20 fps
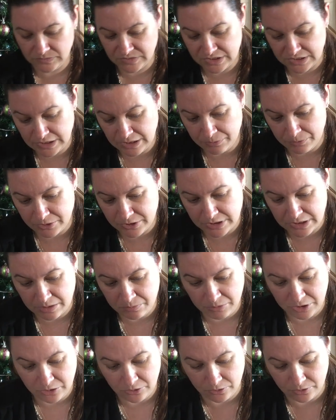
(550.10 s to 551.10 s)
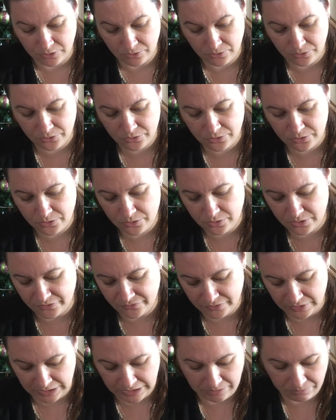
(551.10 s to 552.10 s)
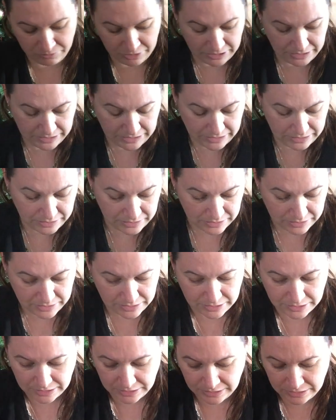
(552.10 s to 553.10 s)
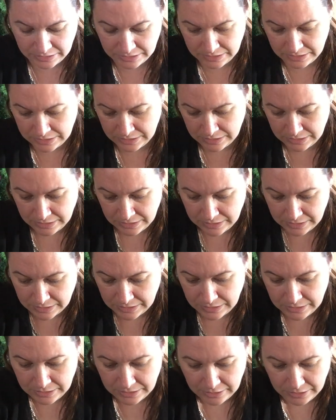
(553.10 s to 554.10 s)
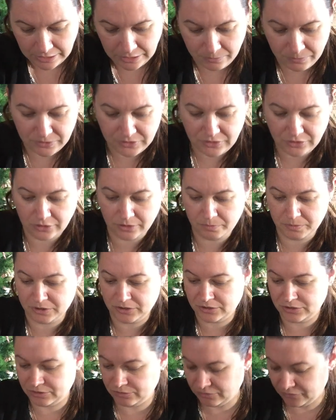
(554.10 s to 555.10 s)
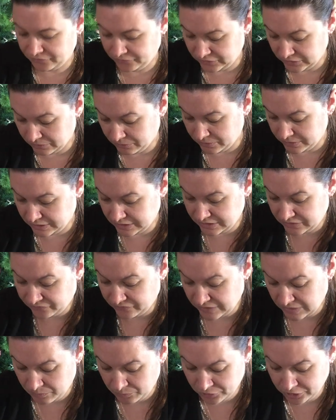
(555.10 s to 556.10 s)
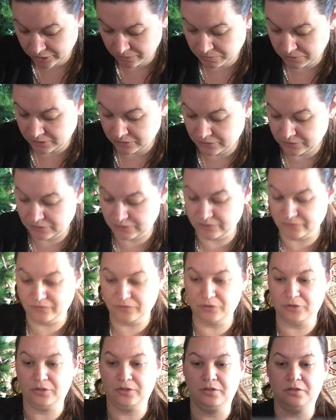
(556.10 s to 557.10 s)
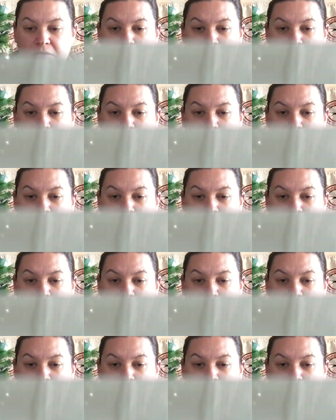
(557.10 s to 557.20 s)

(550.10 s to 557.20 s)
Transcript: So that won't take me long at all if I get my A into G. I was hoping to do a few on this fabric because I've got